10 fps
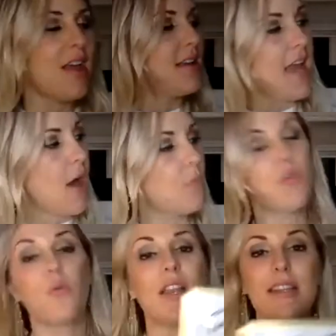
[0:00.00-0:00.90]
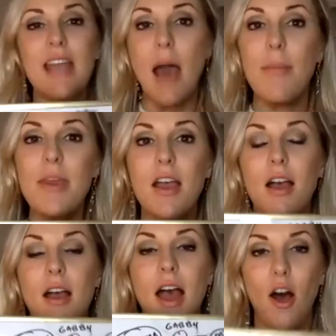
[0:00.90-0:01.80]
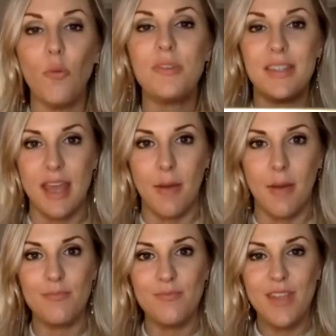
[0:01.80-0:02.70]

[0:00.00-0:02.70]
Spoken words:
Now, when Gabby helps them